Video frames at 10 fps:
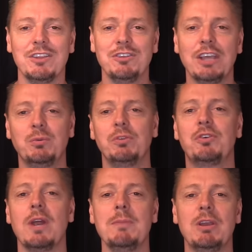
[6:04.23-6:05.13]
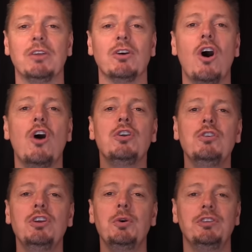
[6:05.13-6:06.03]
This next one's great because all you
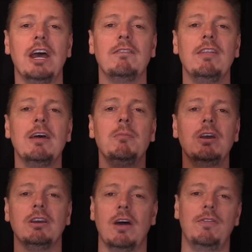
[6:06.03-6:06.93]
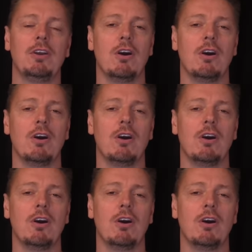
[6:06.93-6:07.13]
do is have them cut the